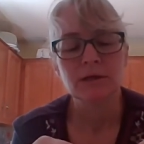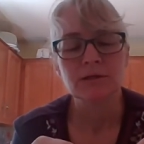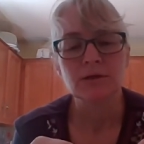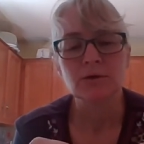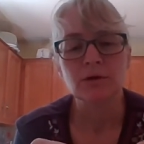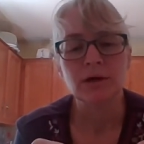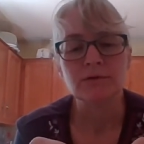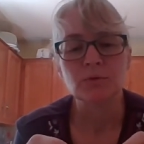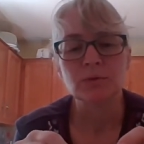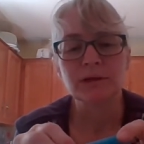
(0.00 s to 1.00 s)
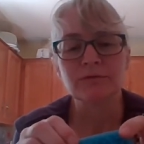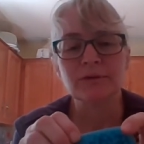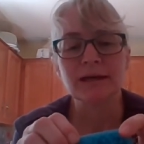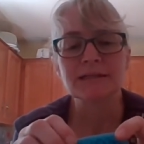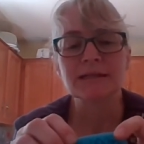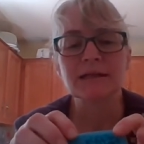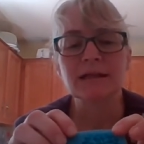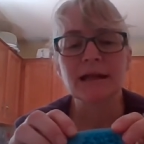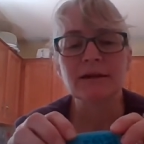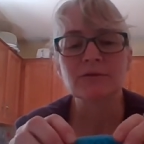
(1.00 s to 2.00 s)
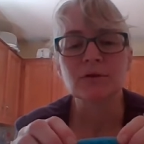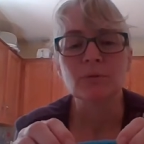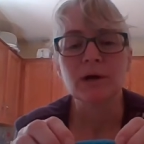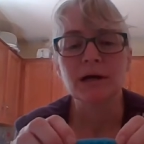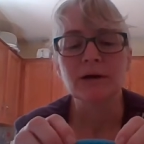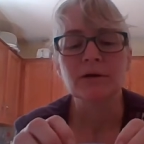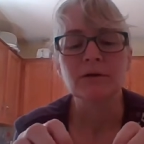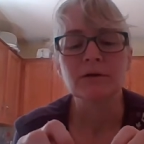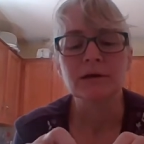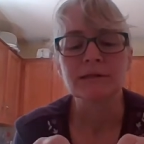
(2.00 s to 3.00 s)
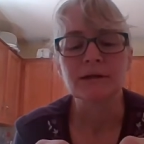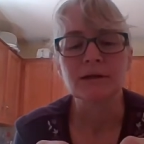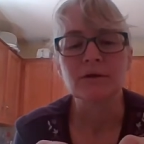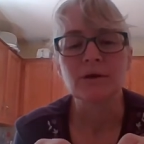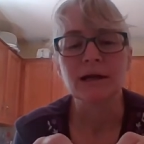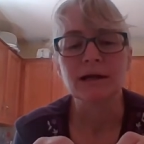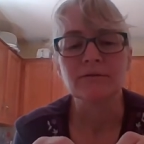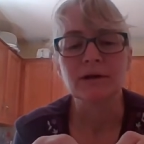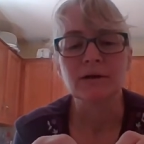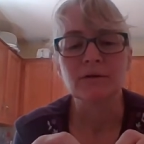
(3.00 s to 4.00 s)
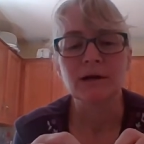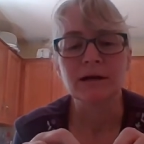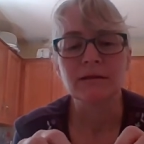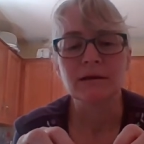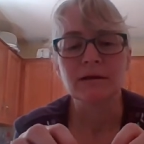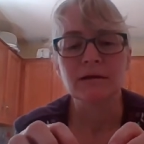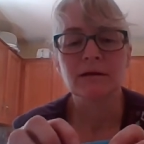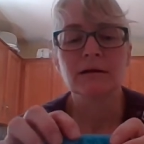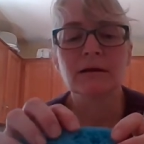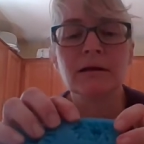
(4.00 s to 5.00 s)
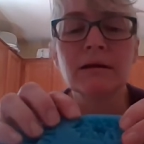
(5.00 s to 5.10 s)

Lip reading: So you have to really flex it, and after a while it's going to crack. I've got a crack there.